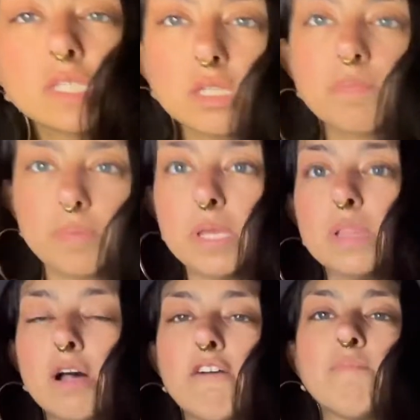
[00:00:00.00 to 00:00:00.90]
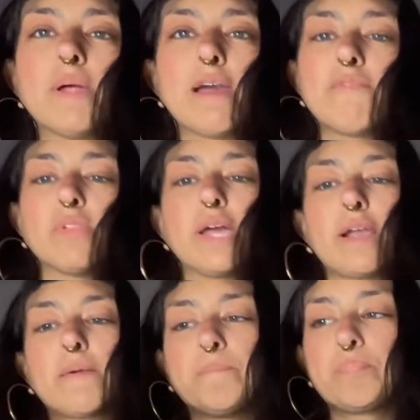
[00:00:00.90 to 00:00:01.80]
to be love, but I feel like,
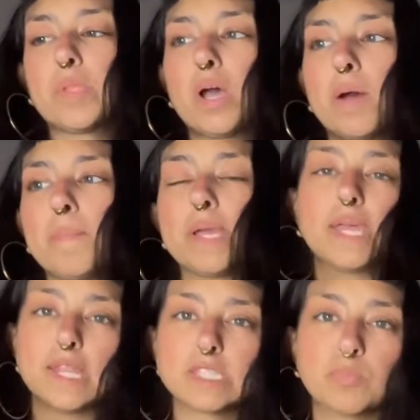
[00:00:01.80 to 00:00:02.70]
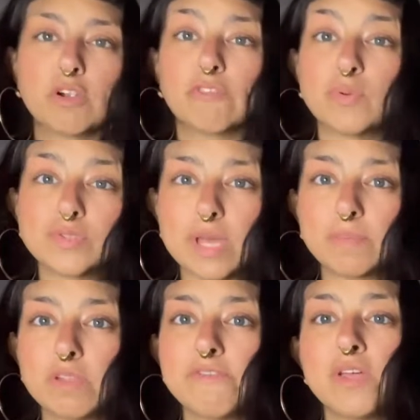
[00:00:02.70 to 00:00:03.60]
again, it's more of a
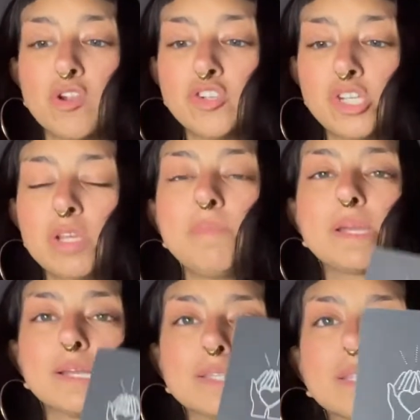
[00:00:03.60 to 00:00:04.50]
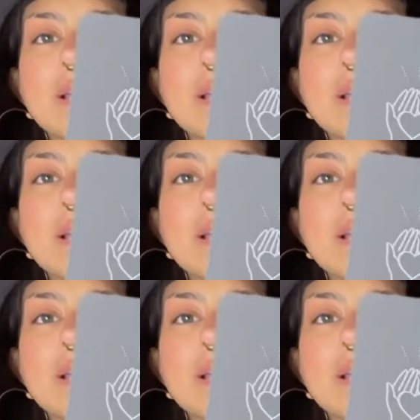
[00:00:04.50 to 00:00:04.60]
receptive energy because